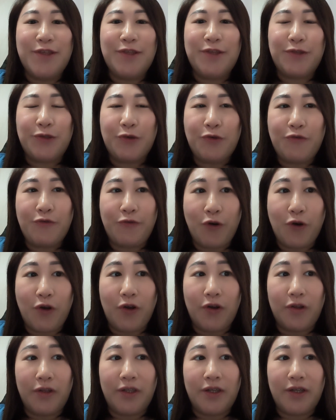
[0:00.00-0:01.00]
So
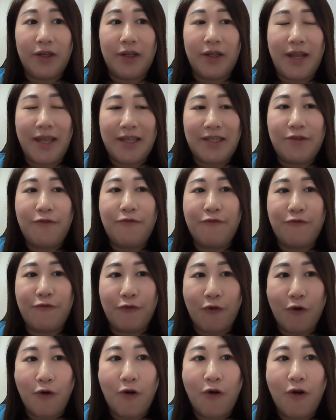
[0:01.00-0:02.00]
for the lesson
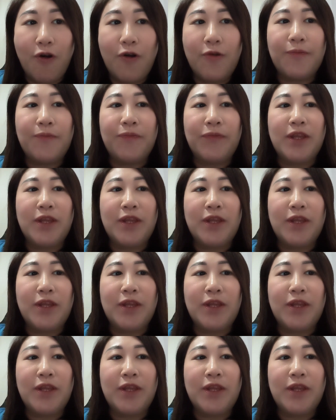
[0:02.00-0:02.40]
4,